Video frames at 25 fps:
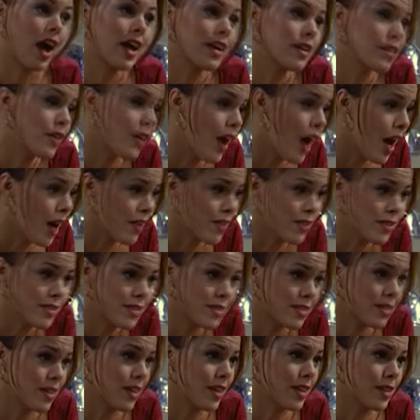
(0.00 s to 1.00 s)
I don't know how
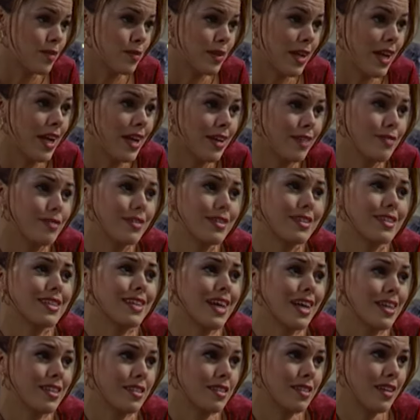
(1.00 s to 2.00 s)
this started, but I have
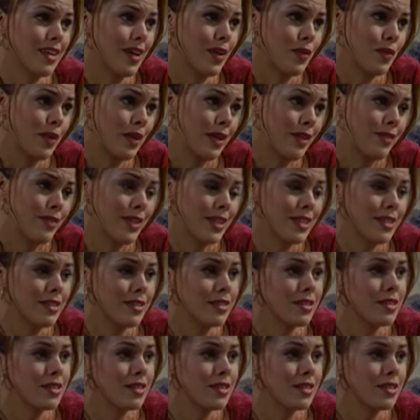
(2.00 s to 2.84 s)
got to get rid of it.